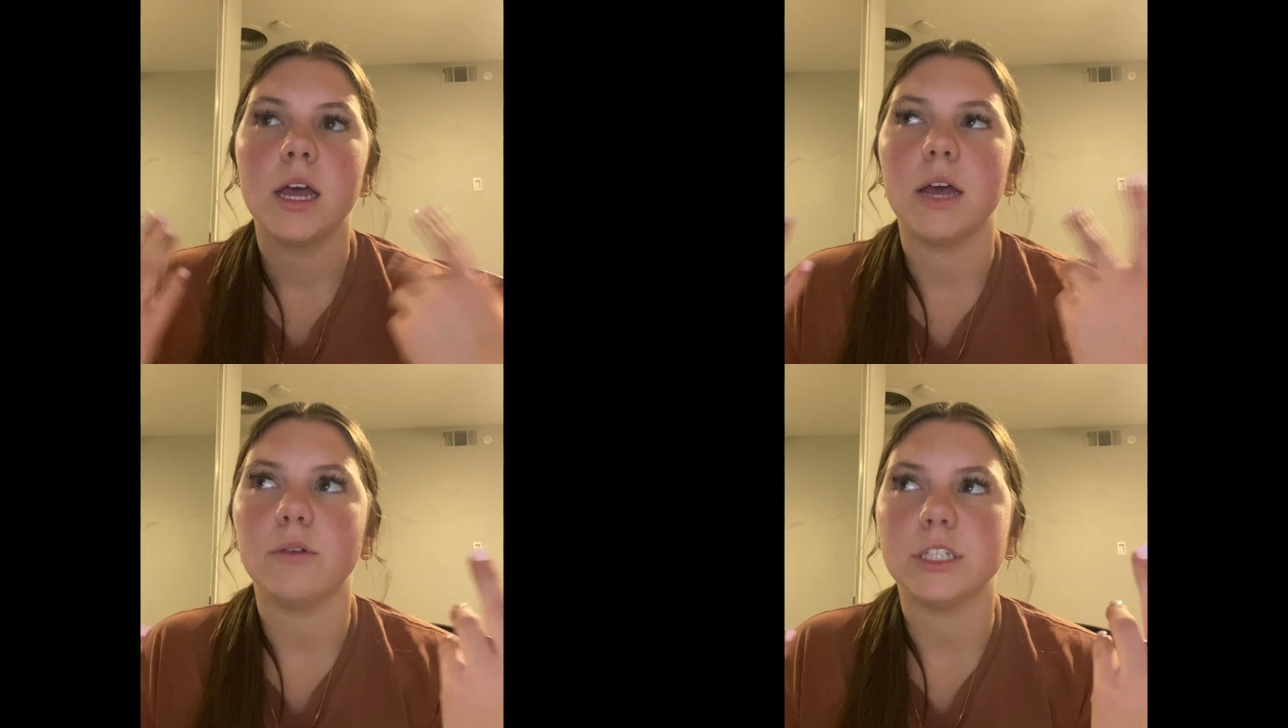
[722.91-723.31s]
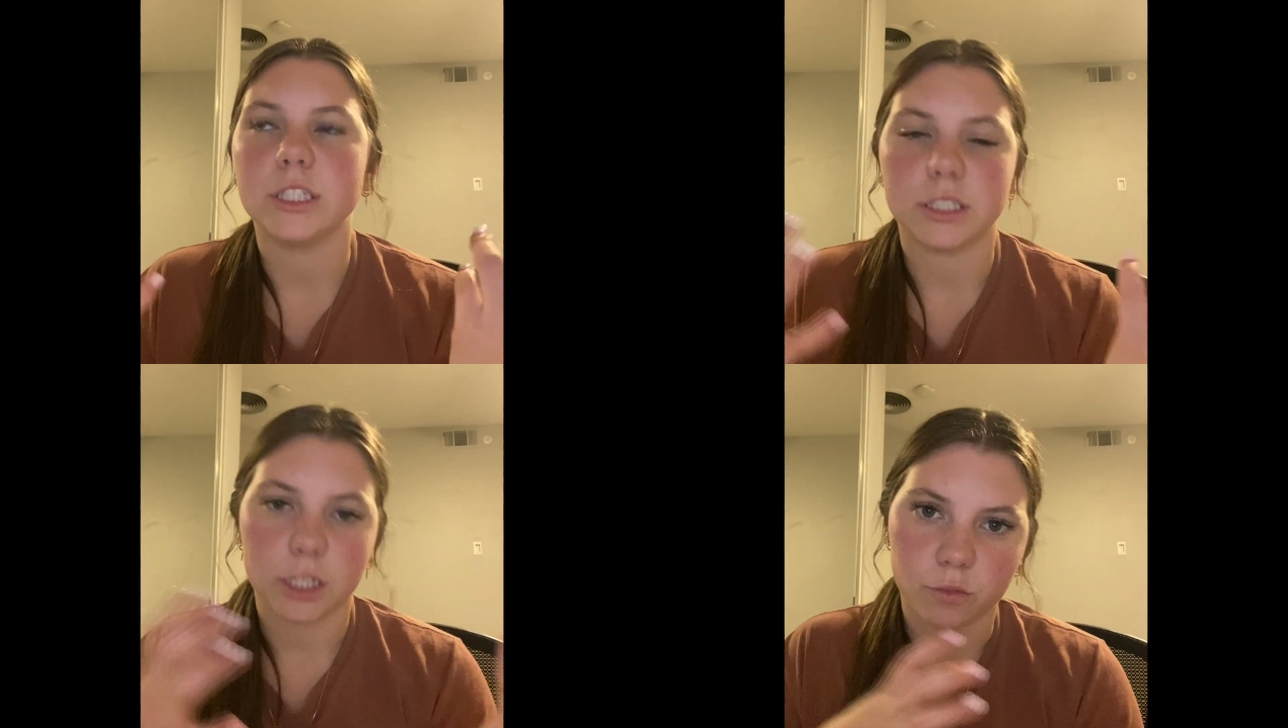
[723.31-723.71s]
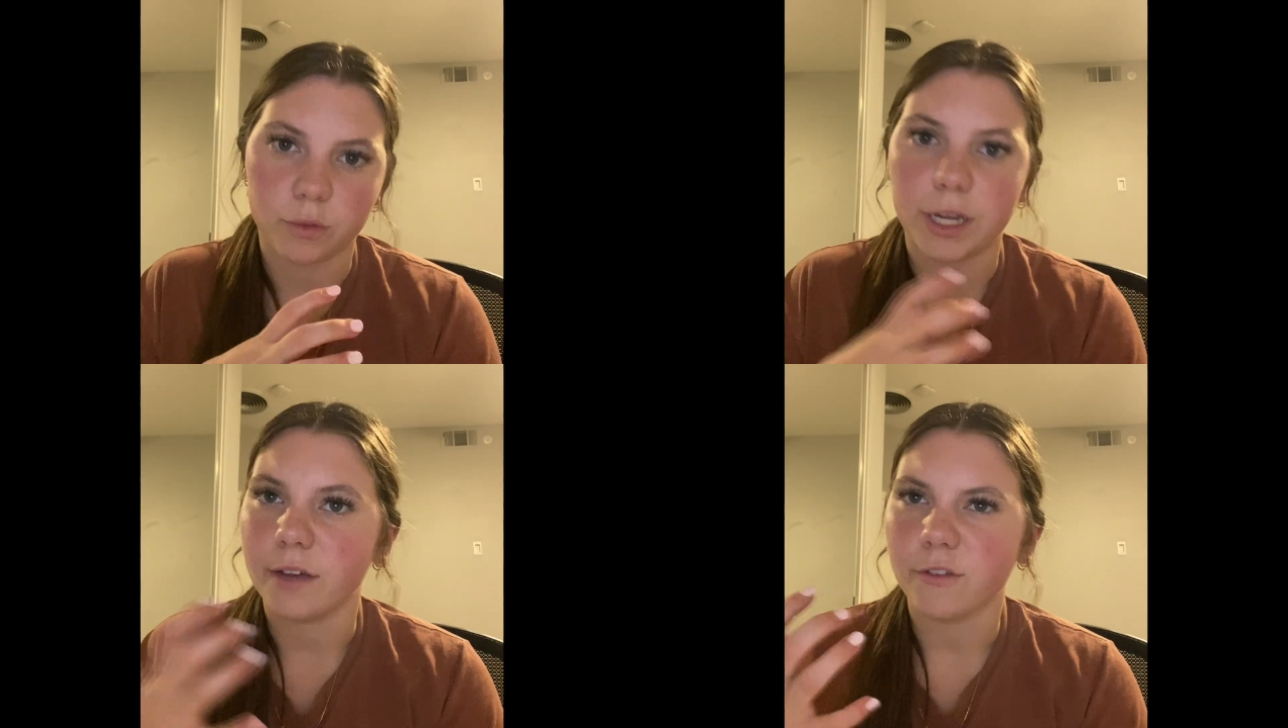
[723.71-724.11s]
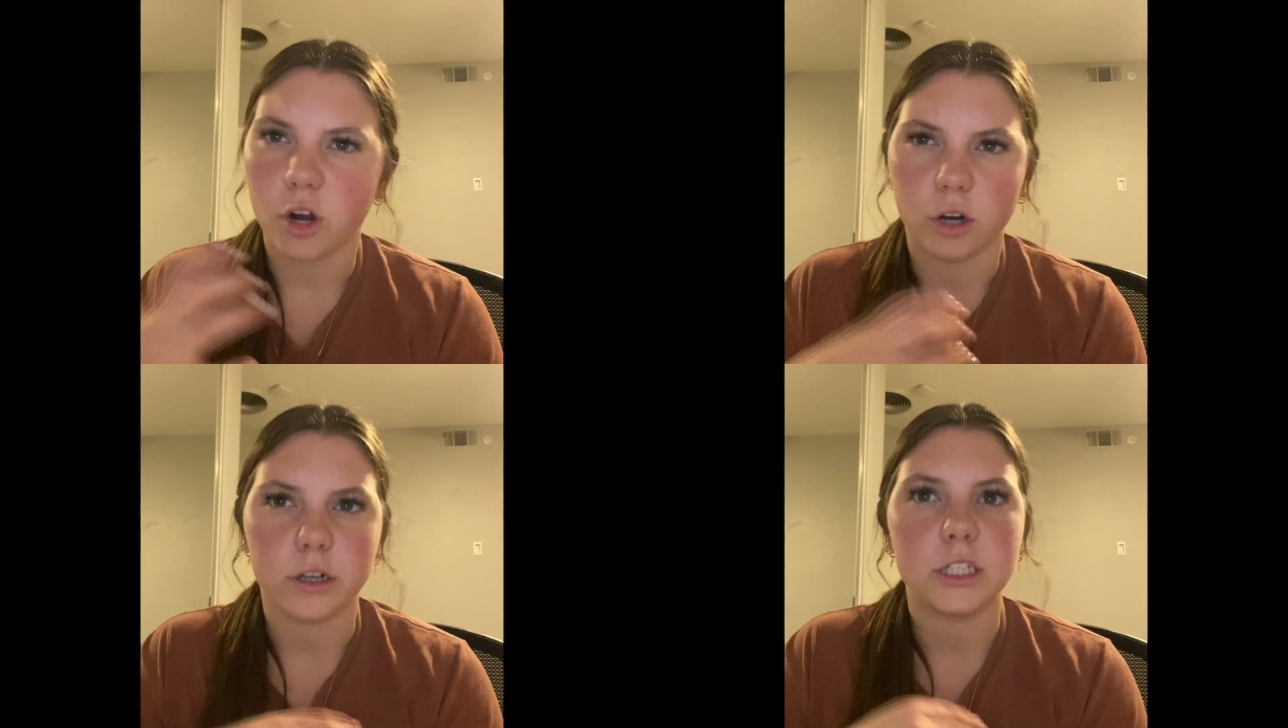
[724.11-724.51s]
which is a ring of
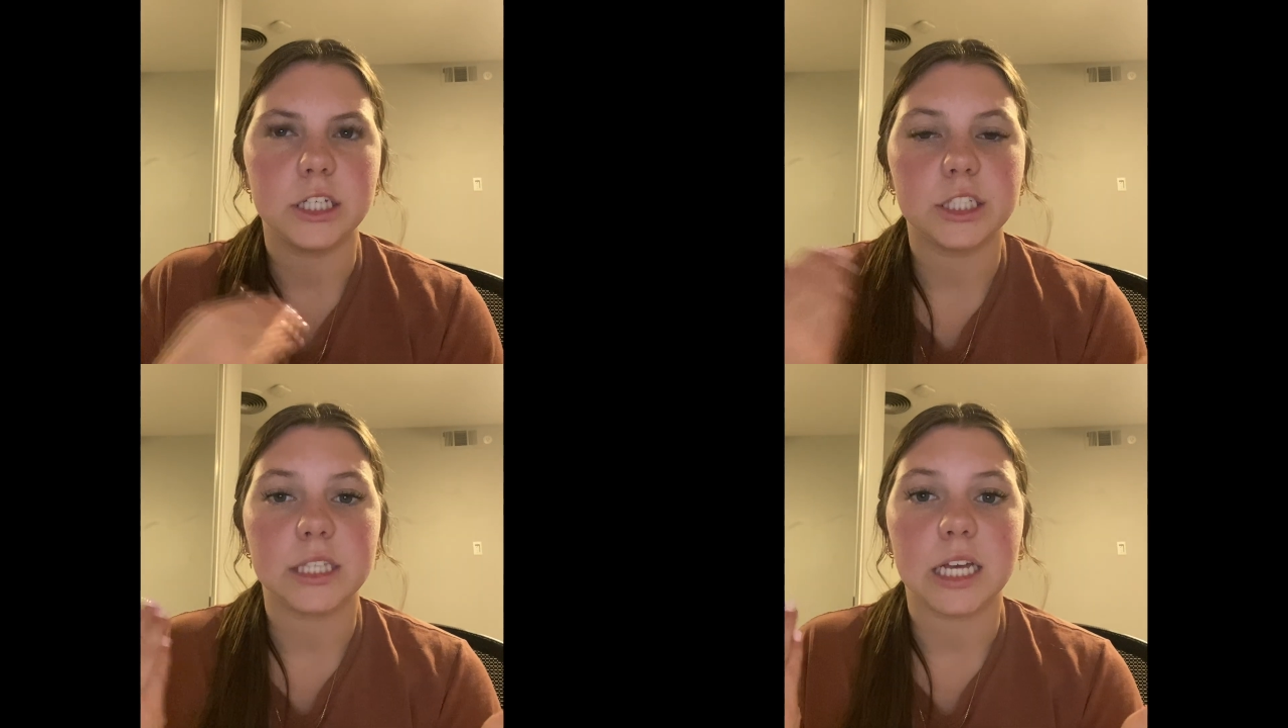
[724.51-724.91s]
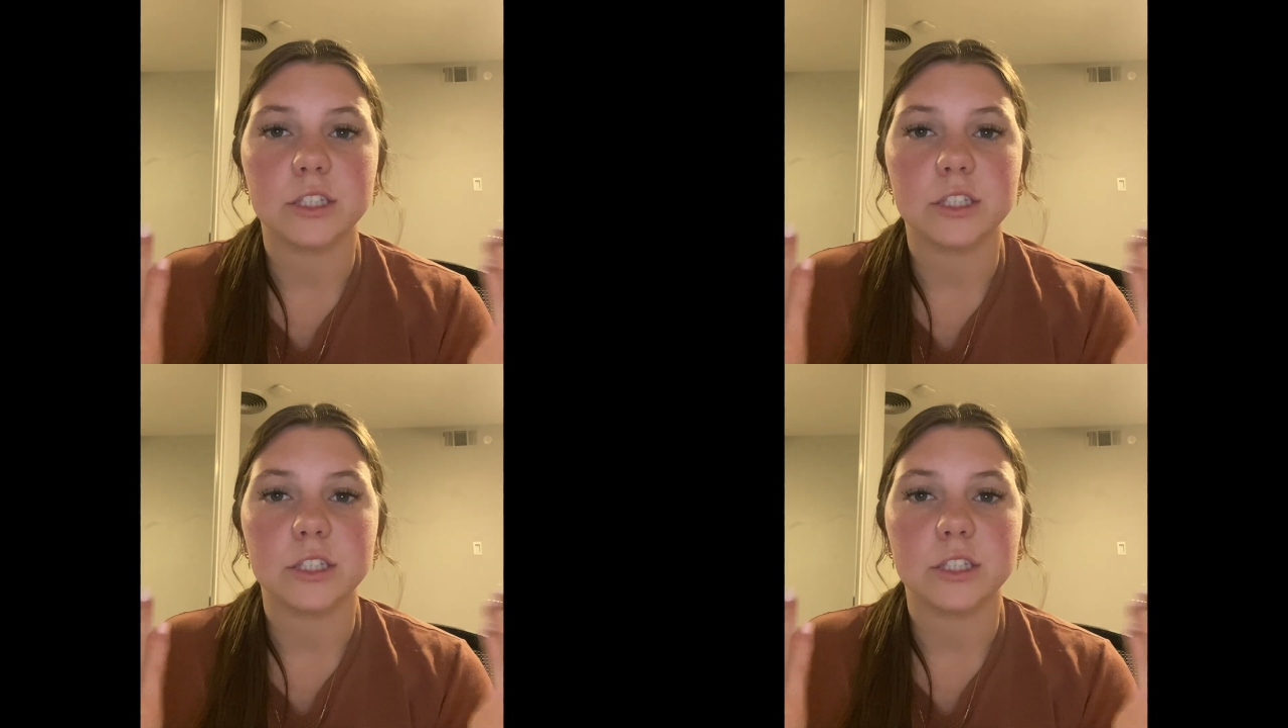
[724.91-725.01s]
cartilage that